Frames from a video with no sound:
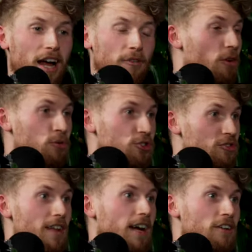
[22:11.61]
It was
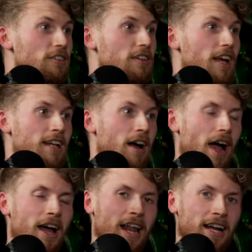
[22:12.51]
just knackered. And I
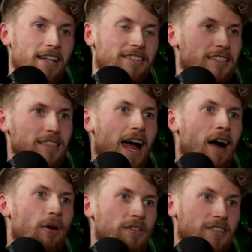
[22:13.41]
had to sit
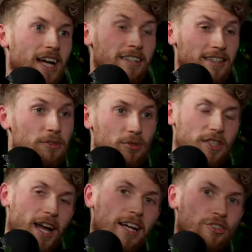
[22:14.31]
out on the side, and this was
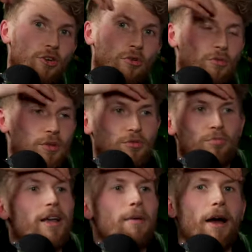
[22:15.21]
in high school, which was
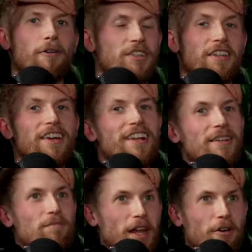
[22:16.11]
pretty embarrassing.
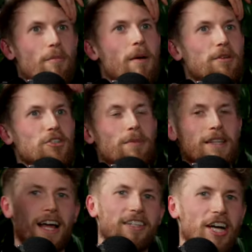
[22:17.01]
And I remember just
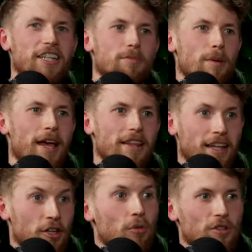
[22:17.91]
being like, chatting to my mate
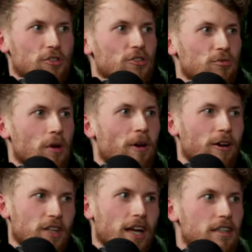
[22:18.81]
then, who was a good swimmer. I
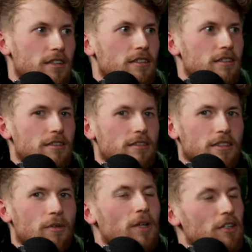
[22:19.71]
was like,
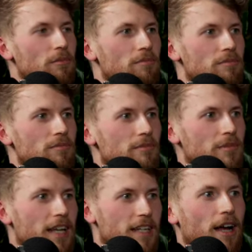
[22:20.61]
can we come,
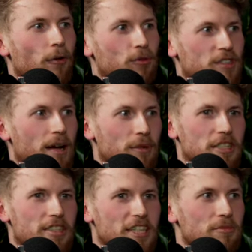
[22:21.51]
like, in our own time? Can
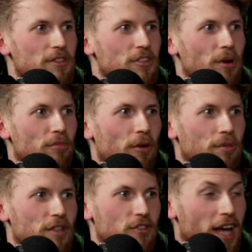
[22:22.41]
you teach me to do it properly?